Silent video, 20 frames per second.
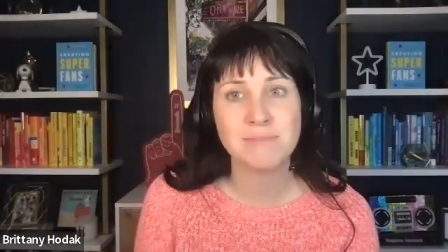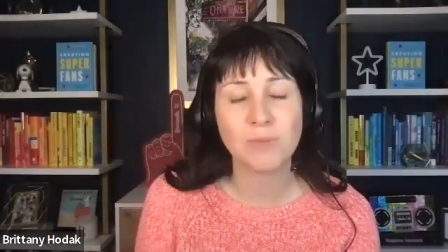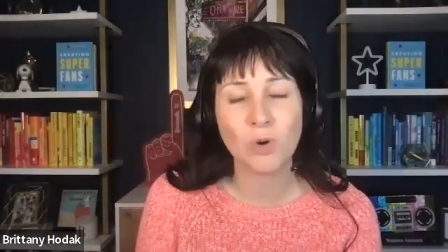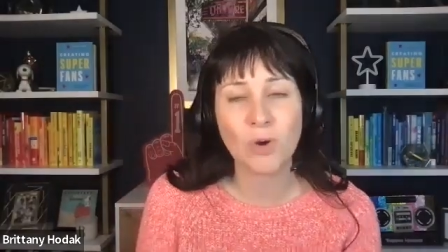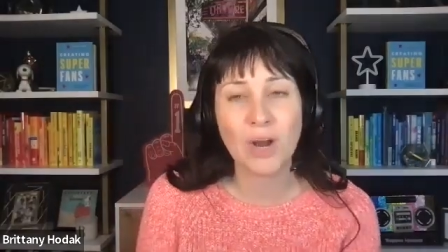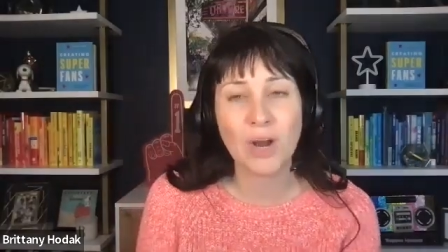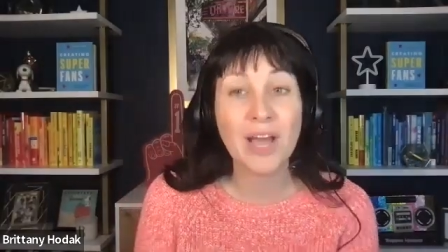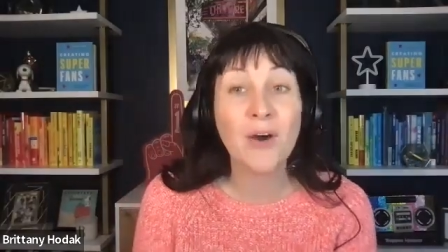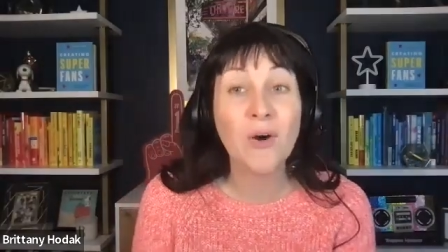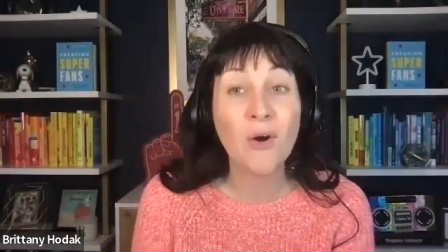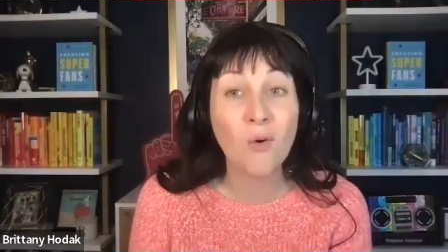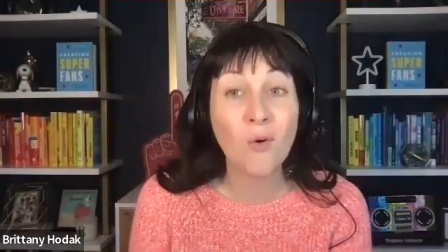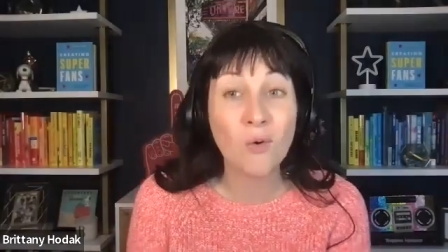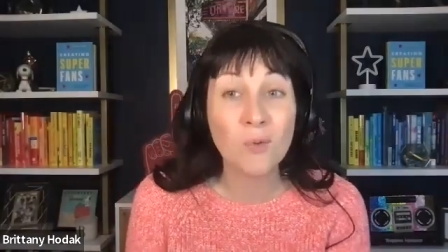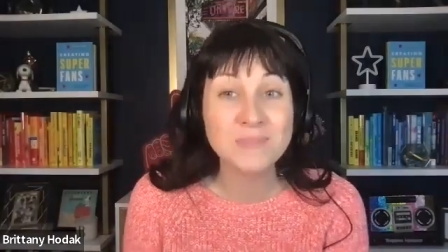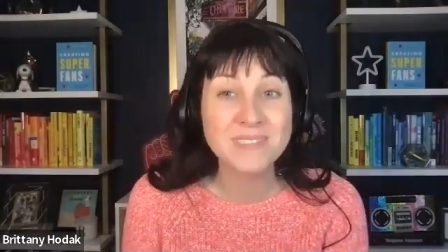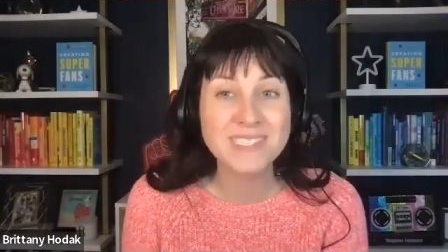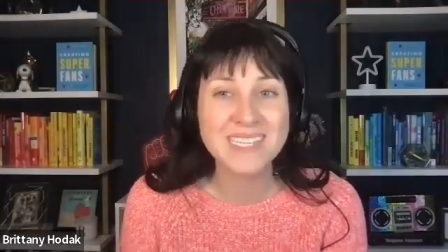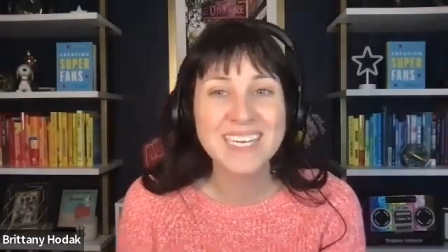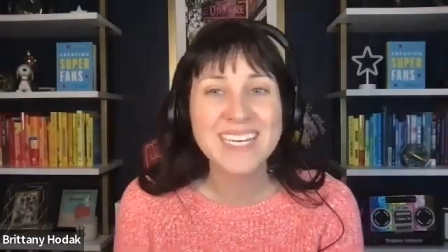or I
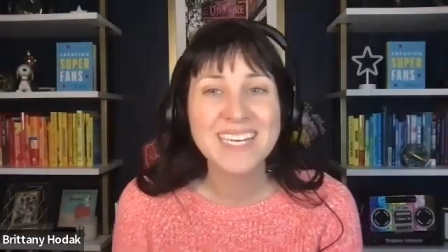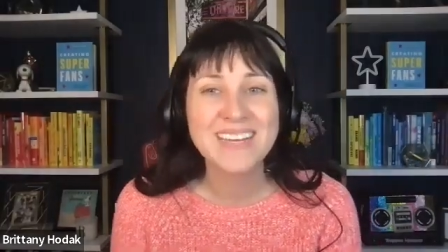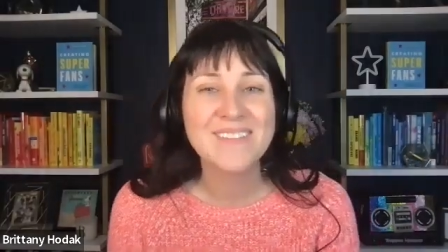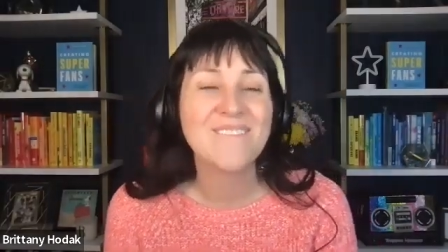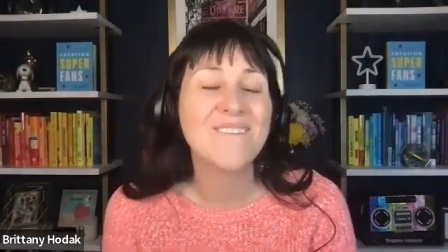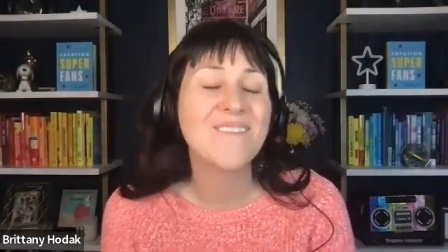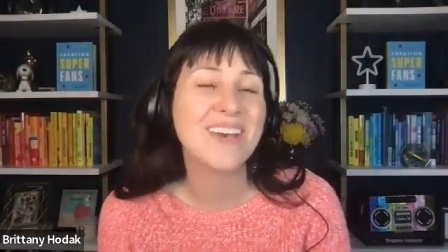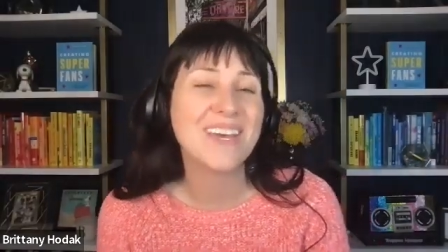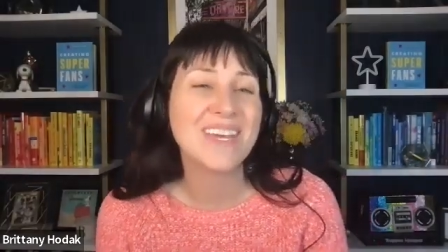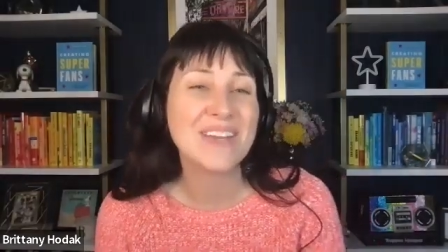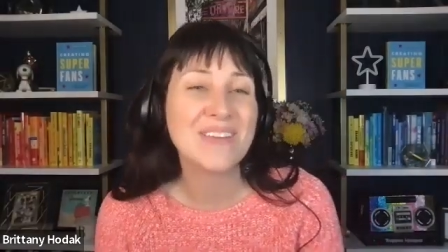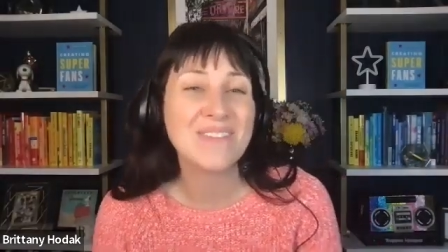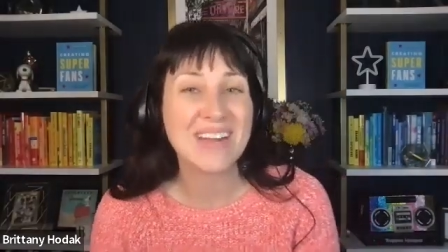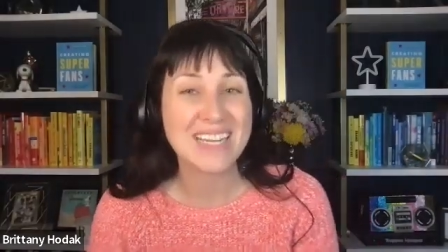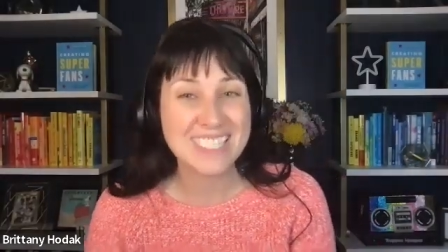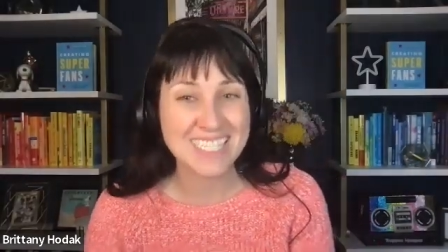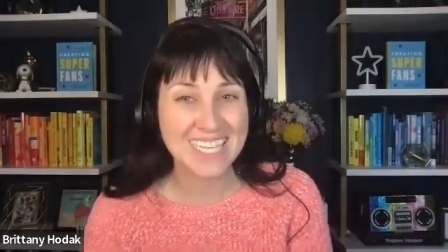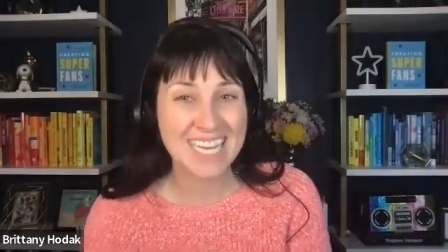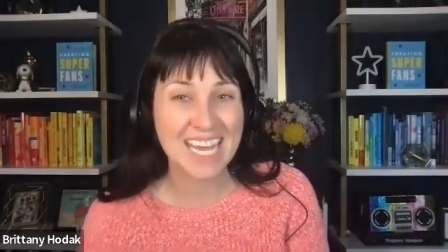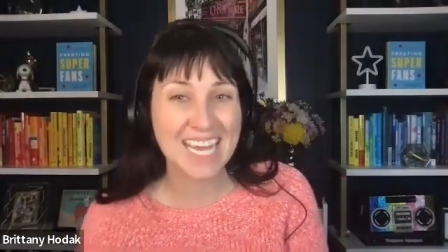hoped would,
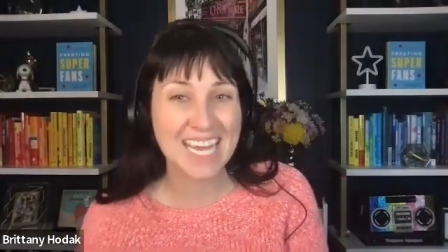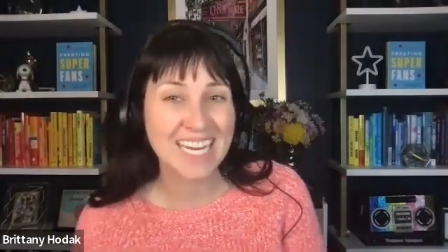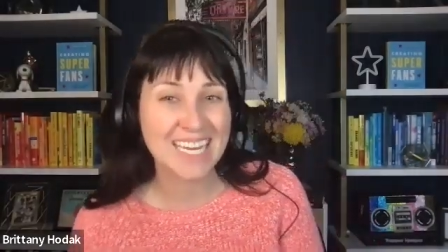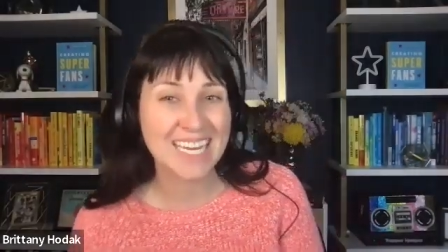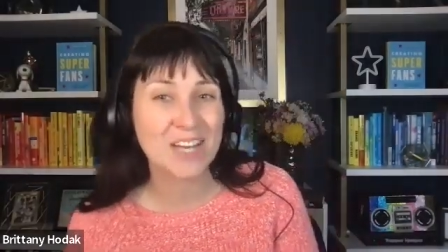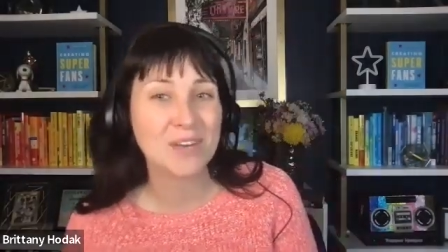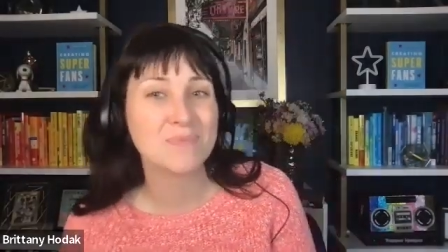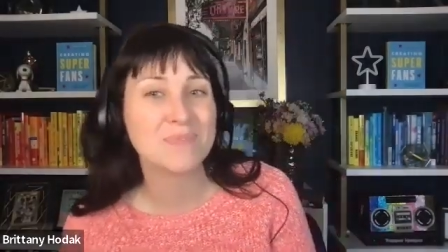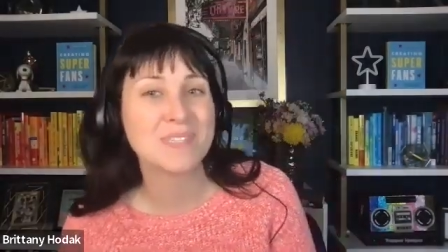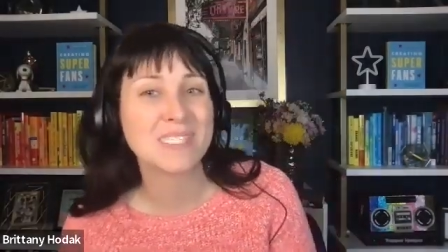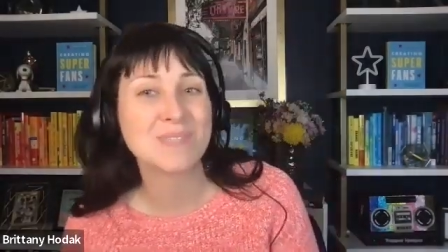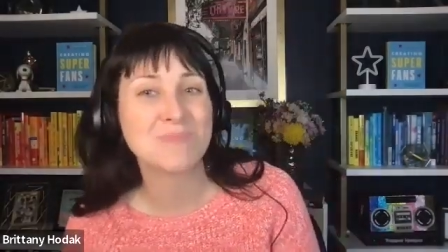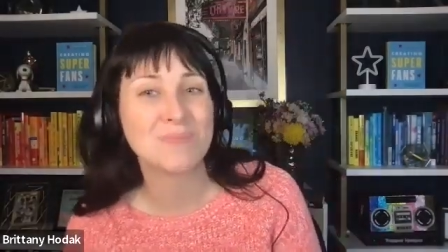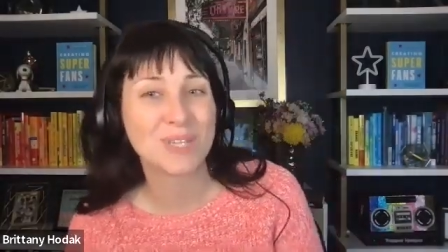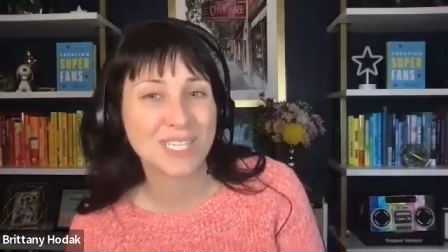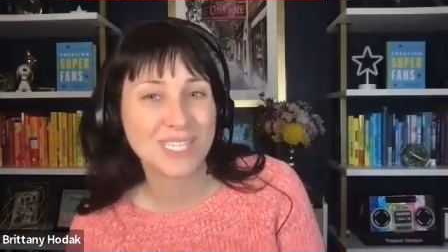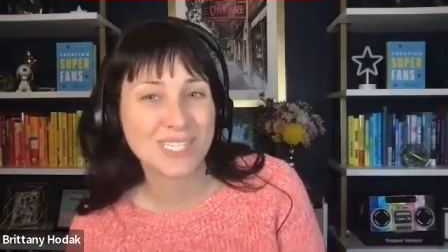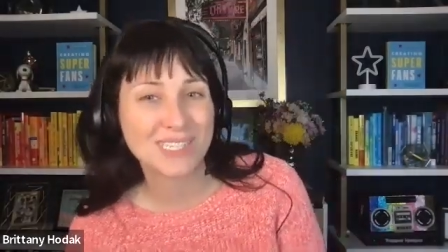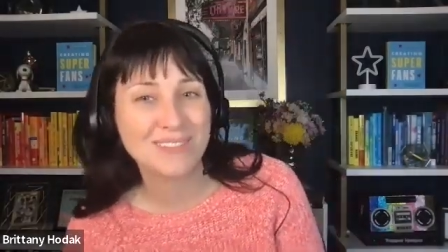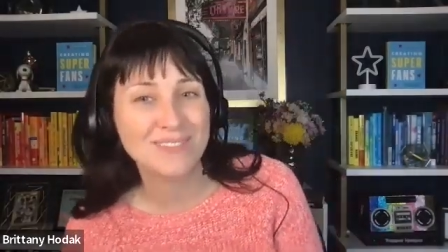resonate and help this
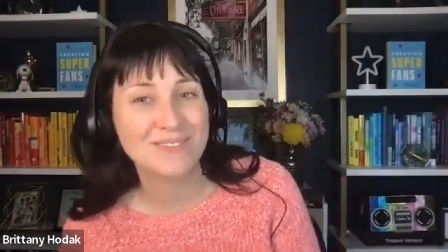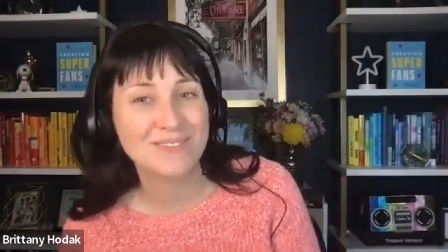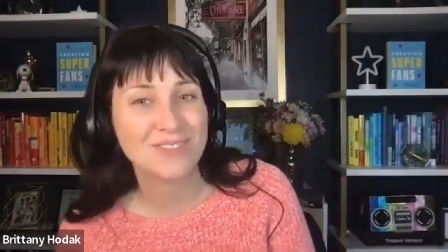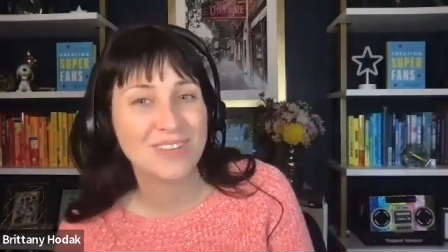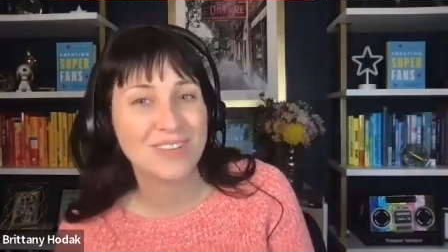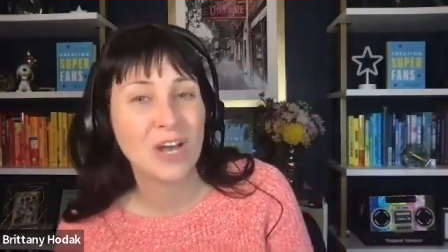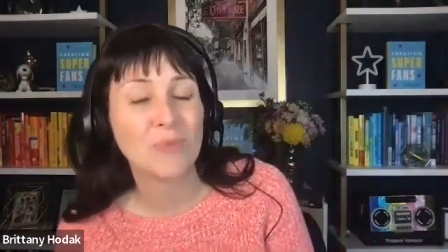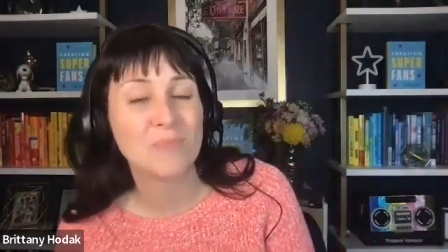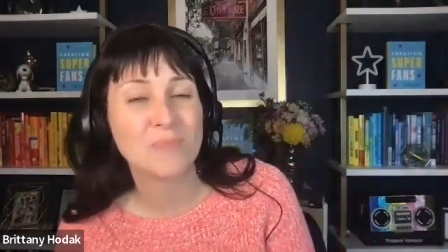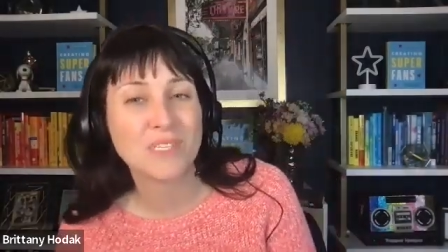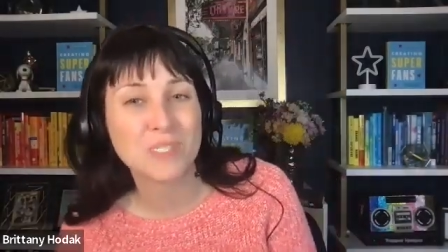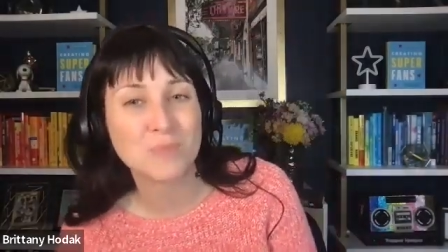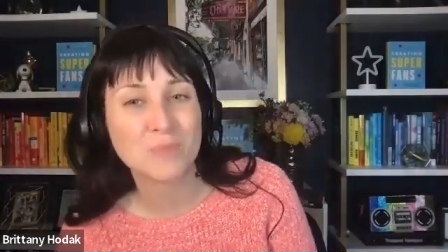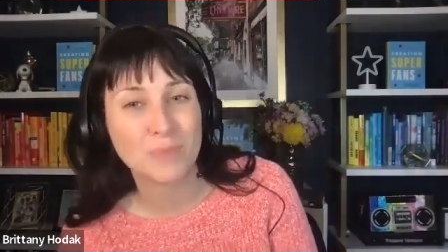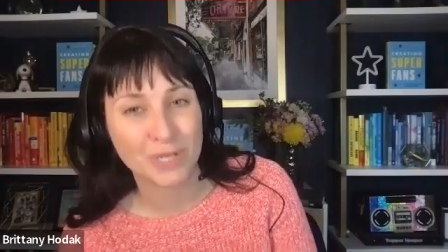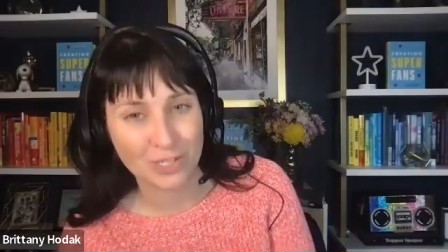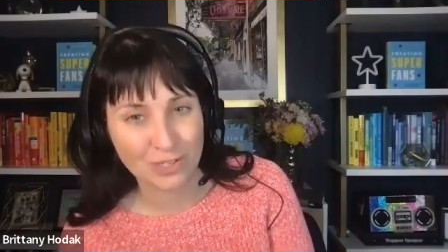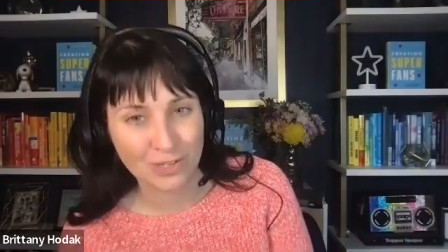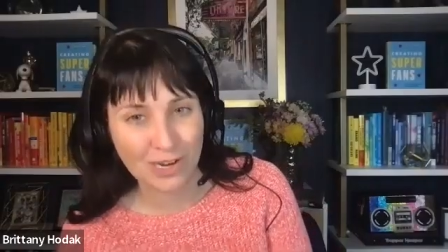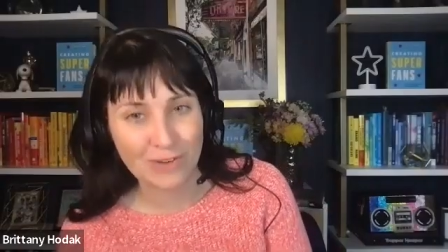book
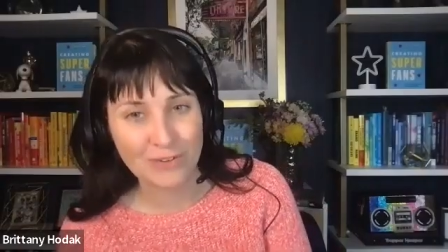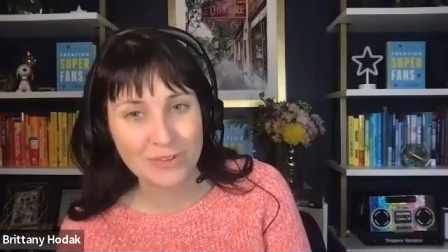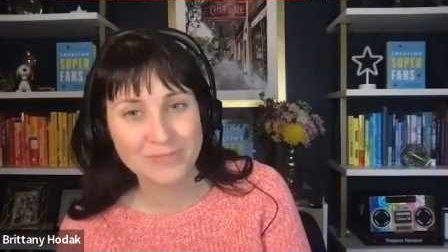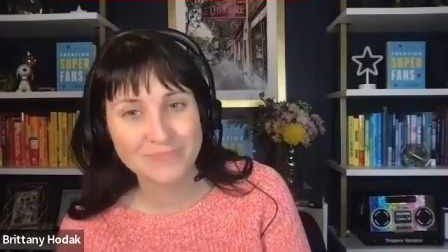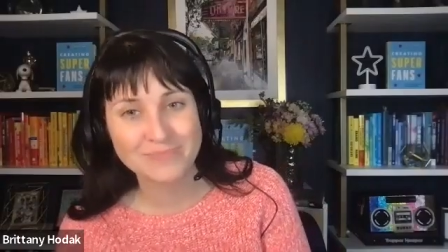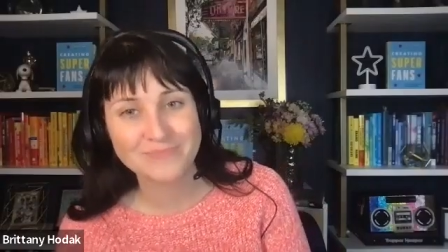grow.